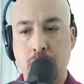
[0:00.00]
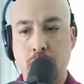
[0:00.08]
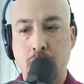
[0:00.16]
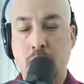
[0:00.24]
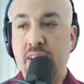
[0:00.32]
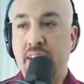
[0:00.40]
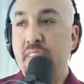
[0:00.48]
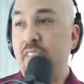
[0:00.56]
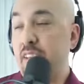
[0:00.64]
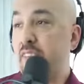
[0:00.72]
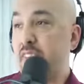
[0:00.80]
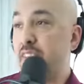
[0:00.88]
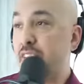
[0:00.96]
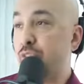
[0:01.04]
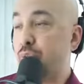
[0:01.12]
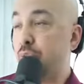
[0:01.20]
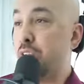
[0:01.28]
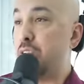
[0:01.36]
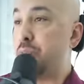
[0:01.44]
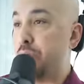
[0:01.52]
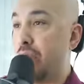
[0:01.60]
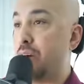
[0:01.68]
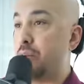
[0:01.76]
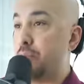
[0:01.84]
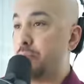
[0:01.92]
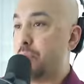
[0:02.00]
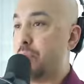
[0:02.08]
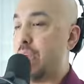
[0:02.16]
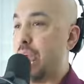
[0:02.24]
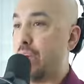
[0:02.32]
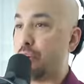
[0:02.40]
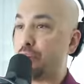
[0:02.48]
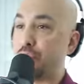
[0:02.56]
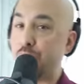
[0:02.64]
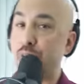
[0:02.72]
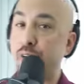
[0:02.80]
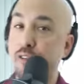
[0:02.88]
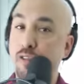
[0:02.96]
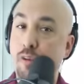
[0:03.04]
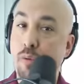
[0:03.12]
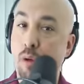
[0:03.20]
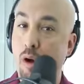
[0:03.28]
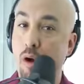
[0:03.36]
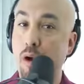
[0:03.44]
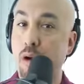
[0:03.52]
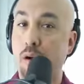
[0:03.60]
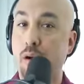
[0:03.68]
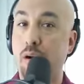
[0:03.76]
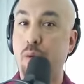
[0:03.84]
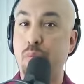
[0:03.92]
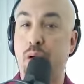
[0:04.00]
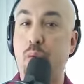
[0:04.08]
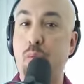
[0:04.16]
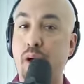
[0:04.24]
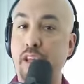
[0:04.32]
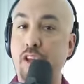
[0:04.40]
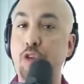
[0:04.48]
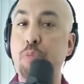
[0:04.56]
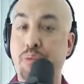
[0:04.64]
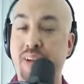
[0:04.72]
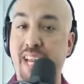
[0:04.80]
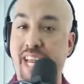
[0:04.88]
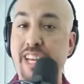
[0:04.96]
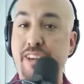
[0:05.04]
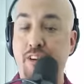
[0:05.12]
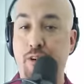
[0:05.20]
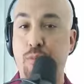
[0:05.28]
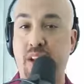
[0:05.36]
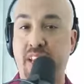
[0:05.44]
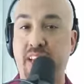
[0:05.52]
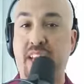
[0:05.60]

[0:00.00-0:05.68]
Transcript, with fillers: Well, in this instance, it's really about how serious you are about what you put into your body.